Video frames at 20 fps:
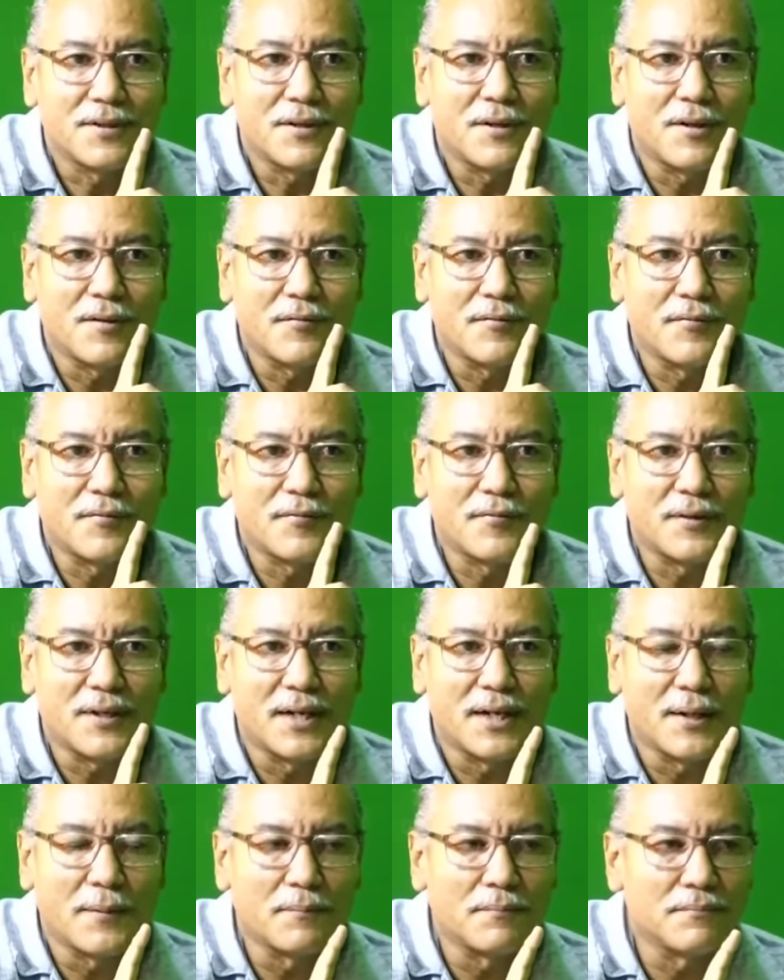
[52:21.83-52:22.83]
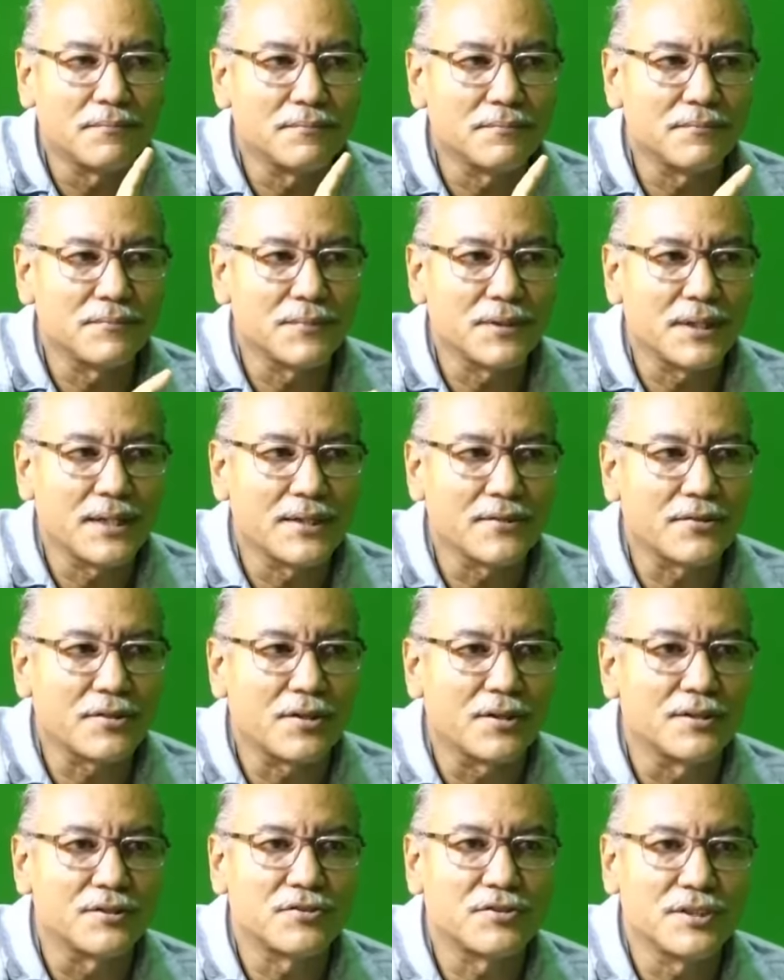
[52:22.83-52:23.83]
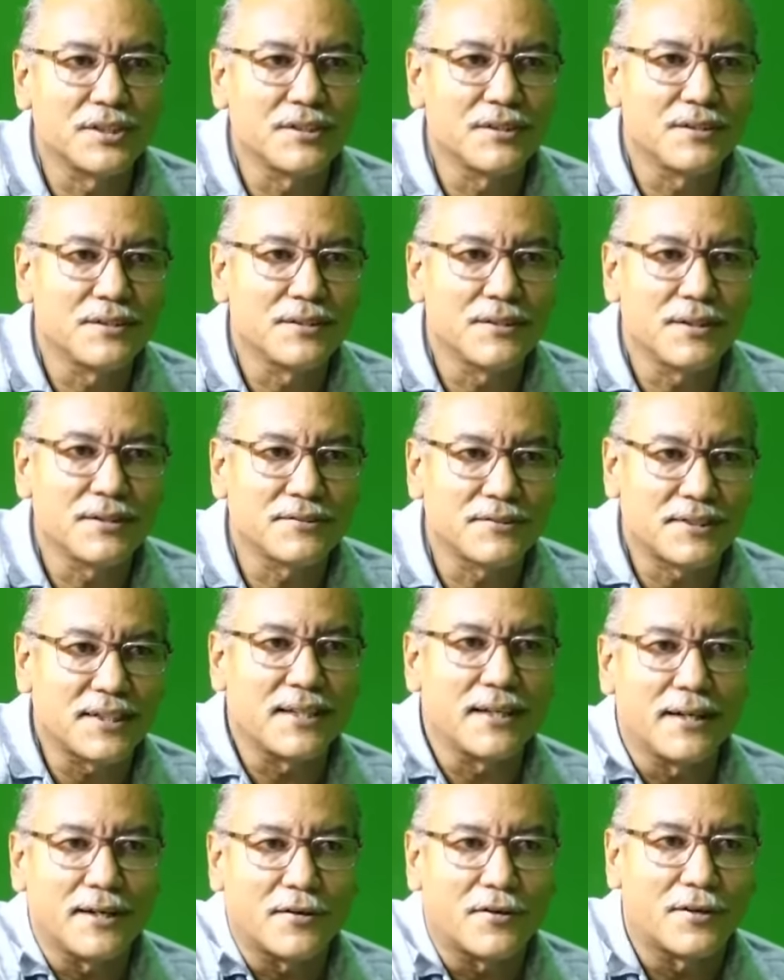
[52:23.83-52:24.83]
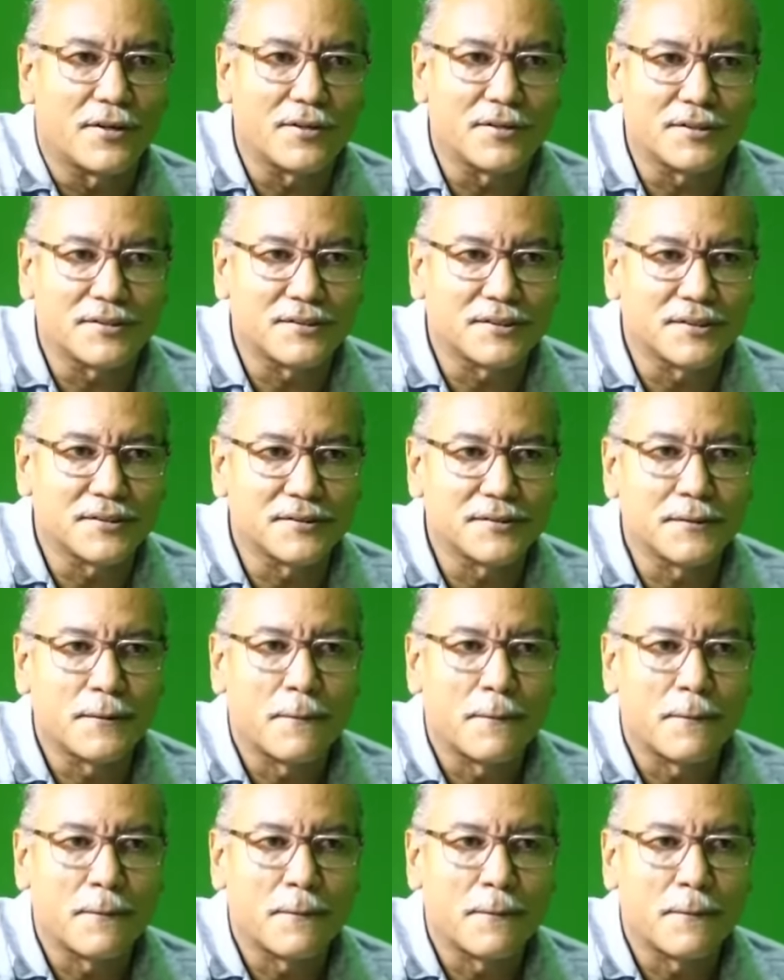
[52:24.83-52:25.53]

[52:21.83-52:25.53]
of his country stealing our nurses.